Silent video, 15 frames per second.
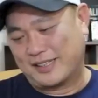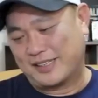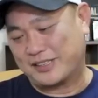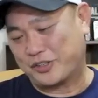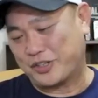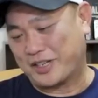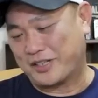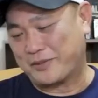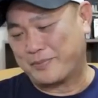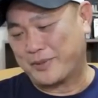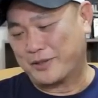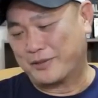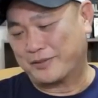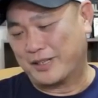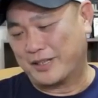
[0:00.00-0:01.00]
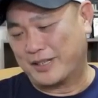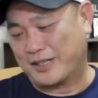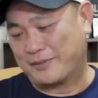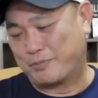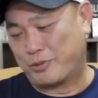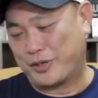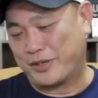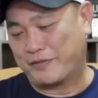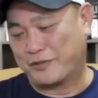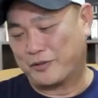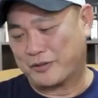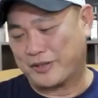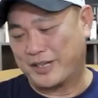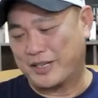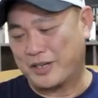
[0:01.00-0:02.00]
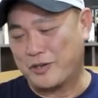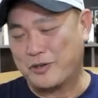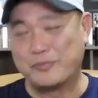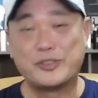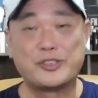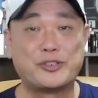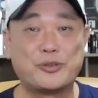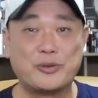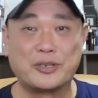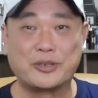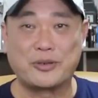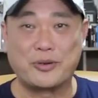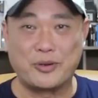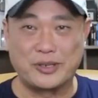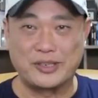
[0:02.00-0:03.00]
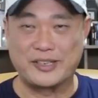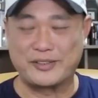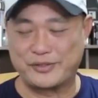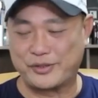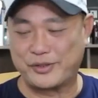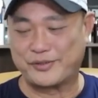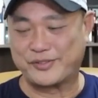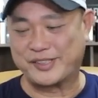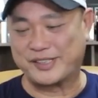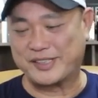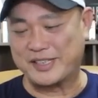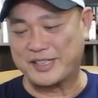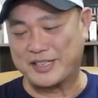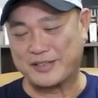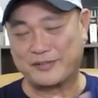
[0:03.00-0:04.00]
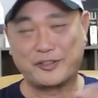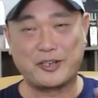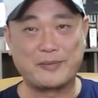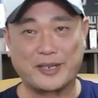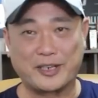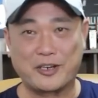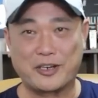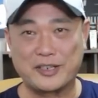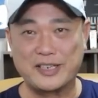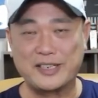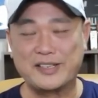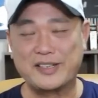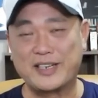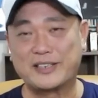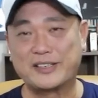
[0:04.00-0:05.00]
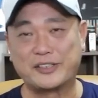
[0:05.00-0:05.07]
Let's check out the build. 0.48 ohms dual coil. As you've seen, I've got my cotton in there.